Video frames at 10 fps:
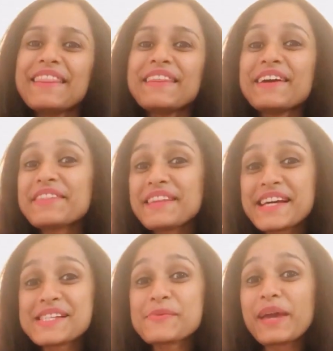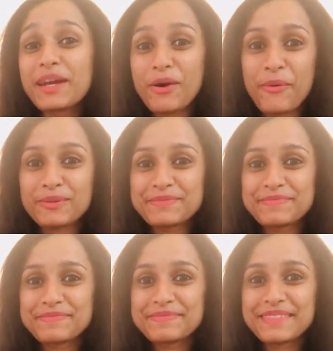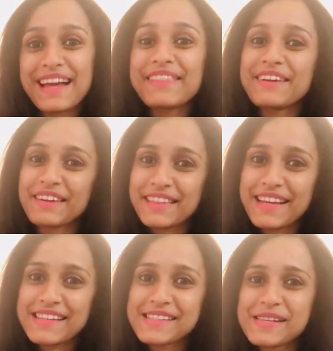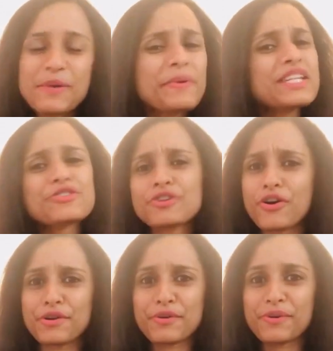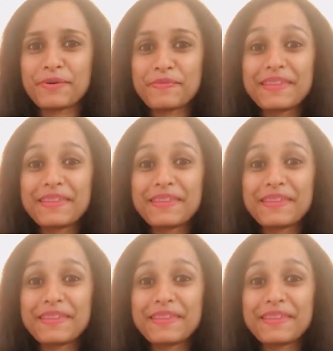There are things we know, there are things we do not know,